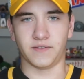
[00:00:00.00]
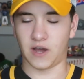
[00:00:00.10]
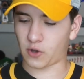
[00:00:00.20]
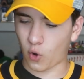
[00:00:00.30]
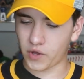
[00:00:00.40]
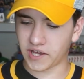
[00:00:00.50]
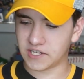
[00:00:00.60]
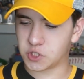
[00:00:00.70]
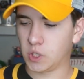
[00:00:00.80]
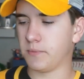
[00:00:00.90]
Now, going
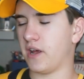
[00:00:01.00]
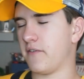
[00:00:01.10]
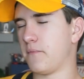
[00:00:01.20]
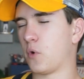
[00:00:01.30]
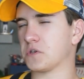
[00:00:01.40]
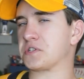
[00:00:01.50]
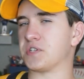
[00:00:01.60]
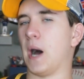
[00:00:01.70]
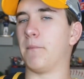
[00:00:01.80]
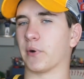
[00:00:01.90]
into a little bit of a more
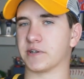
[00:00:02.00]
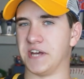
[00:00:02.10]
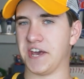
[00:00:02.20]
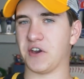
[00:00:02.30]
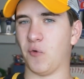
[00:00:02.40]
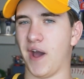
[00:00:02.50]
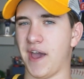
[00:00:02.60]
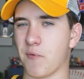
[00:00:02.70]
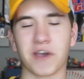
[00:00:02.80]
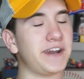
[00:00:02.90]
somber
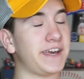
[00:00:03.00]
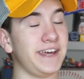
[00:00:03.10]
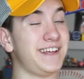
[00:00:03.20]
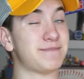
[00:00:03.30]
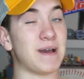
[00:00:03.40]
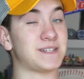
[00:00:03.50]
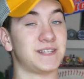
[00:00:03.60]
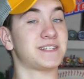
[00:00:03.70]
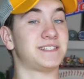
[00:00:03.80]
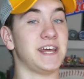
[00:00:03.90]
takeaway, we're going to get into my
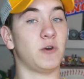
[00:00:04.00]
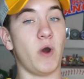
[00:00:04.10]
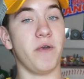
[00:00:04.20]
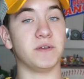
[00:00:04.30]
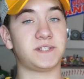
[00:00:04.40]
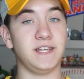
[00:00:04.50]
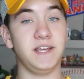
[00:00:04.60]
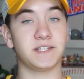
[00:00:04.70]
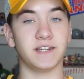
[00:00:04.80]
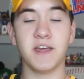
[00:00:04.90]
sixth takeaway of the
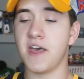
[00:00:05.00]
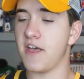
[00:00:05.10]
season,